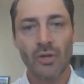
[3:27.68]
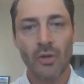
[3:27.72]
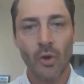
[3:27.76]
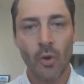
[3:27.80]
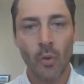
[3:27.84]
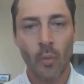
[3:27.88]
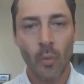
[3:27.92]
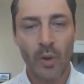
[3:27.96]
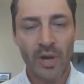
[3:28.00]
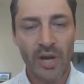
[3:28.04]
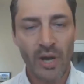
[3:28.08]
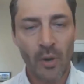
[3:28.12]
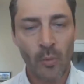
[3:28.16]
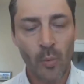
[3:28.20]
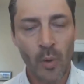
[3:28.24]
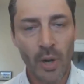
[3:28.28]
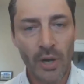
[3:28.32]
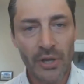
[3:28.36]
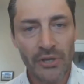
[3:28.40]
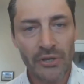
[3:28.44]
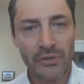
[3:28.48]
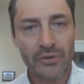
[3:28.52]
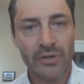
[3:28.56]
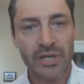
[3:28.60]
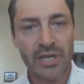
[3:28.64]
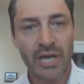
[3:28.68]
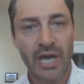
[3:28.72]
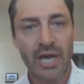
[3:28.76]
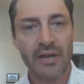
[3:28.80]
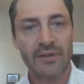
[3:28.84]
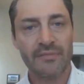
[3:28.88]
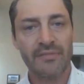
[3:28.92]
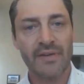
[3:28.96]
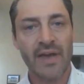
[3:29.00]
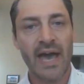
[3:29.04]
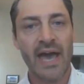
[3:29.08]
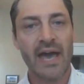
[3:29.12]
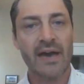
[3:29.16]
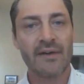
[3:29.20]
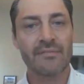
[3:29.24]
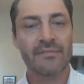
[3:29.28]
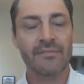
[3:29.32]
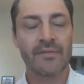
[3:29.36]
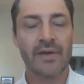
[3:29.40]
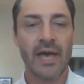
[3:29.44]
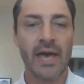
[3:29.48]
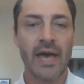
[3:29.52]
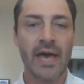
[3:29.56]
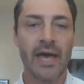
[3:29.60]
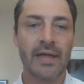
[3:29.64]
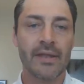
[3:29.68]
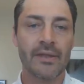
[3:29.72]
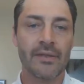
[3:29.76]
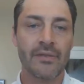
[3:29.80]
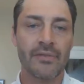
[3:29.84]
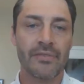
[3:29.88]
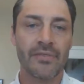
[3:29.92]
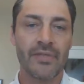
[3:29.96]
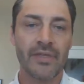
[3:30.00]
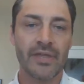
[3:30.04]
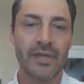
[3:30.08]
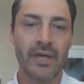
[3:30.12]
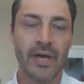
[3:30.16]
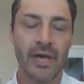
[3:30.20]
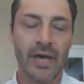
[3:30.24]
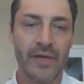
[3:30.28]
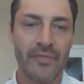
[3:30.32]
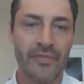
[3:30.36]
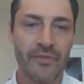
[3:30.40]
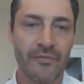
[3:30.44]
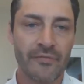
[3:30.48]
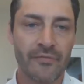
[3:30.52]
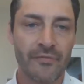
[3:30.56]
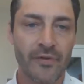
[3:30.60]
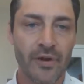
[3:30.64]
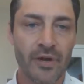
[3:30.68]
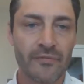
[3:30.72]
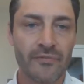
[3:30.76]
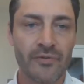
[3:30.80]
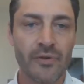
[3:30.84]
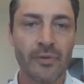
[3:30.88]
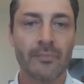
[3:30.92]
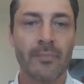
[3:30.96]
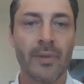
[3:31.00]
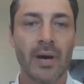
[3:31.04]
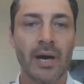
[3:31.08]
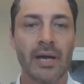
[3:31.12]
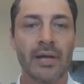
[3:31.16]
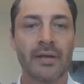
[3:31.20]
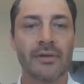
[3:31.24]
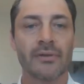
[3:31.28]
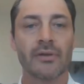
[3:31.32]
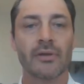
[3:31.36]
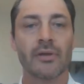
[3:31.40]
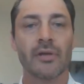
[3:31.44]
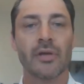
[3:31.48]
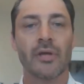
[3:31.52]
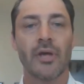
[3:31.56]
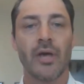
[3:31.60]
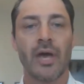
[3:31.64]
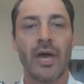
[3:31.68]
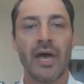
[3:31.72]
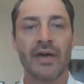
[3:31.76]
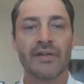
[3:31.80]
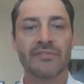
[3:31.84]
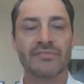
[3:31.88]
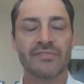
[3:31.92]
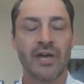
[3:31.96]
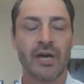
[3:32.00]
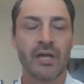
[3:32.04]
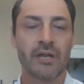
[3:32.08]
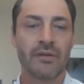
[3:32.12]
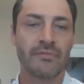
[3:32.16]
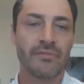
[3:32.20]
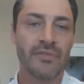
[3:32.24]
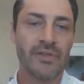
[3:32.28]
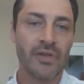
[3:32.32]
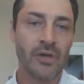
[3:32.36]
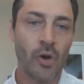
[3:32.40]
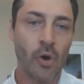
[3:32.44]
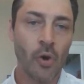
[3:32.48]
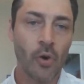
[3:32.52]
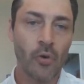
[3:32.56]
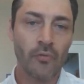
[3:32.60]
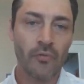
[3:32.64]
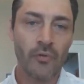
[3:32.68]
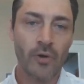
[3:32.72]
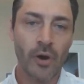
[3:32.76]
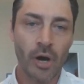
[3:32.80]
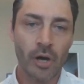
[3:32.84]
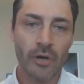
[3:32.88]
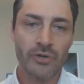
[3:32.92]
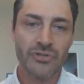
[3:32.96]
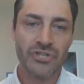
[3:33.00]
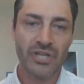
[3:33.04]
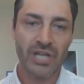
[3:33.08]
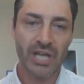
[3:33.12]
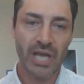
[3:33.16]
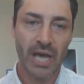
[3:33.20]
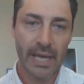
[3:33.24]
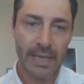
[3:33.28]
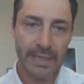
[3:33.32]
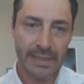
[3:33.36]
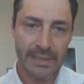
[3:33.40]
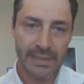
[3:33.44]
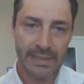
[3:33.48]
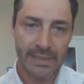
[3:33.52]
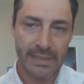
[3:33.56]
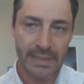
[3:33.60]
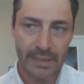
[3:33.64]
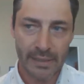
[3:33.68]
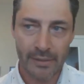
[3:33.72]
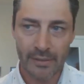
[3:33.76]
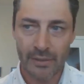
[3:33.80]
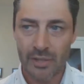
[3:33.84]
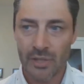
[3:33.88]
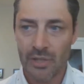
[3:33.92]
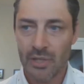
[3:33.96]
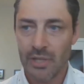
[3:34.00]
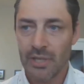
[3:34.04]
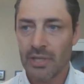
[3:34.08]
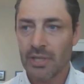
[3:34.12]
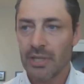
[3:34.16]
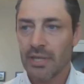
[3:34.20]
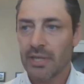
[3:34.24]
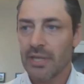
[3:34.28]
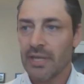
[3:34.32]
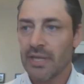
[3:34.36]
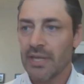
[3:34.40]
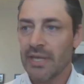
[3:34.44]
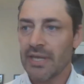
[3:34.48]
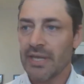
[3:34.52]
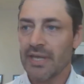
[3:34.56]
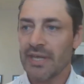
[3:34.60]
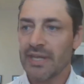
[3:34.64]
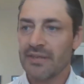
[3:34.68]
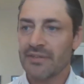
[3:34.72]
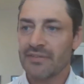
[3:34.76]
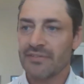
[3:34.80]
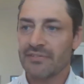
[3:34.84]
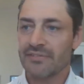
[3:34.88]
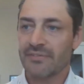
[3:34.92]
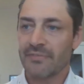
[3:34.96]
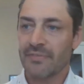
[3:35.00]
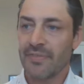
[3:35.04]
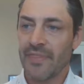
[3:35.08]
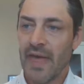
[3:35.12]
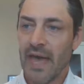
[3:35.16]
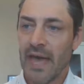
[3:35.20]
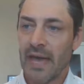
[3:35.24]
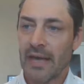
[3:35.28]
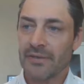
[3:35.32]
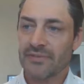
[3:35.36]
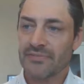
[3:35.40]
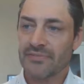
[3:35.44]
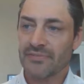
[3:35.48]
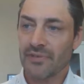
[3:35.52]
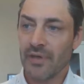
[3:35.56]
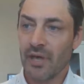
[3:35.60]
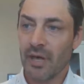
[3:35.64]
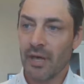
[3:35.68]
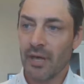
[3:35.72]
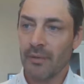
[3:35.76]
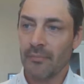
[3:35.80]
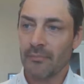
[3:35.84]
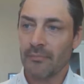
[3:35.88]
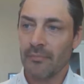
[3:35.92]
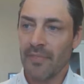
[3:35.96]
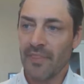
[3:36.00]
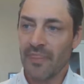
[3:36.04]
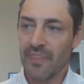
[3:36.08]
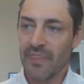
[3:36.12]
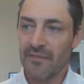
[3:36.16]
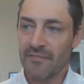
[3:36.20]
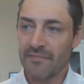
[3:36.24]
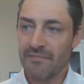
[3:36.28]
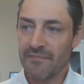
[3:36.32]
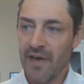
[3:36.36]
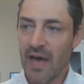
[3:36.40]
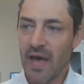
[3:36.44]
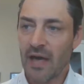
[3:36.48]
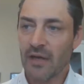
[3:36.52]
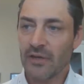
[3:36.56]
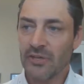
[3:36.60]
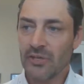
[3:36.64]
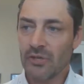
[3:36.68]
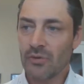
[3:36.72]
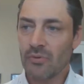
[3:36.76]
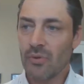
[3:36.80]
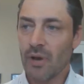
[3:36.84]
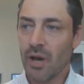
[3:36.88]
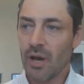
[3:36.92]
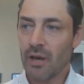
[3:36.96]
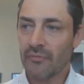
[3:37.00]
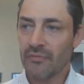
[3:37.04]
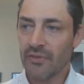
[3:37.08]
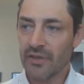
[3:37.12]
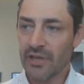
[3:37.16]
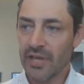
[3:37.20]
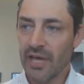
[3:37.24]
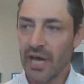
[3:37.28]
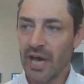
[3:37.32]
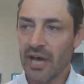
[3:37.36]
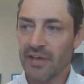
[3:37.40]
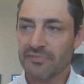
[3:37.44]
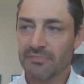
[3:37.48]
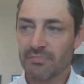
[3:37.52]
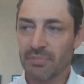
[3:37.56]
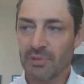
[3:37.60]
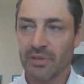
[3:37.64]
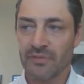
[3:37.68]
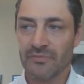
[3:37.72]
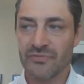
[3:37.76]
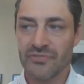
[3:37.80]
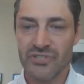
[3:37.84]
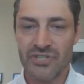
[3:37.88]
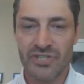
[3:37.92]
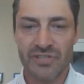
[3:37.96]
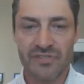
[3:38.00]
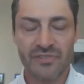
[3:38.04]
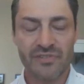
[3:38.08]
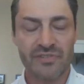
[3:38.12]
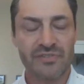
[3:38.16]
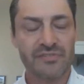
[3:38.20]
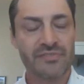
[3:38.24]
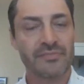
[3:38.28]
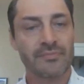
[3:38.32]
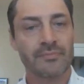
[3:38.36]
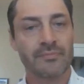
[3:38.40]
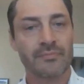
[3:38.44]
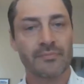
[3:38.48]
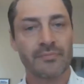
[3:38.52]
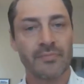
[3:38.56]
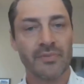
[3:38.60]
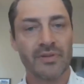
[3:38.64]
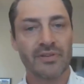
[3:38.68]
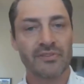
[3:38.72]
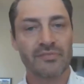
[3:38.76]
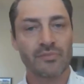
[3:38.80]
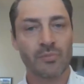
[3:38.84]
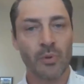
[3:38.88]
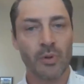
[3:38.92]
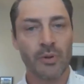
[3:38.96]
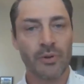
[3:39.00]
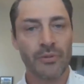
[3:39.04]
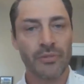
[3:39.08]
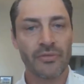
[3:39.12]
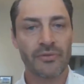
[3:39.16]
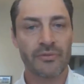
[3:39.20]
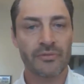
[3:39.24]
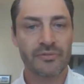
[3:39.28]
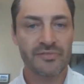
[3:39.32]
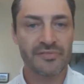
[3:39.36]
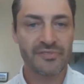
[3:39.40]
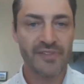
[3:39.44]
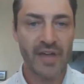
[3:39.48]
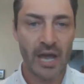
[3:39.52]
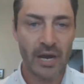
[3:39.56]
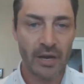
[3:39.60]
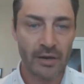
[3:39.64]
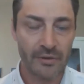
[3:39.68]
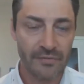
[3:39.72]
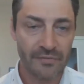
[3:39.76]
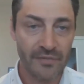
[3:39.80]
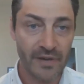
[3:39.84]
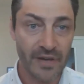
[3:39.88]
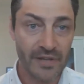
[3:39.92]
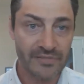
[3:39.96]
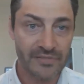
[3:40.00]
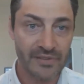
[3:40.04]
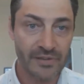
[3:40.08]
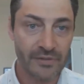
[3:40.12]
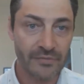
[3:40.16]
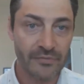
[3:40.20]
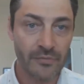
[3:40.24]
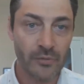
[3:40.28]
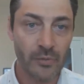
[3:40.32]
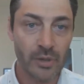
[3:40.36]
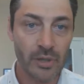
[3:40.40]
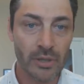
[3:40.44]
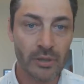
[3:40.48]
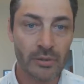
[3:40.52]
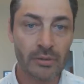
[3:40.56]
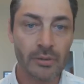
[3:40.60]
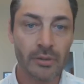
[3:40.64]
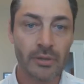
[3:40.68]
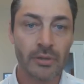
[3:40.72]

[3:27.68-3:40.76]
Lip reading: what I want you to kind of have at the front of your mind as kind of the overarching idea is that the value of the gospel of Jesus is worth sacrificing for.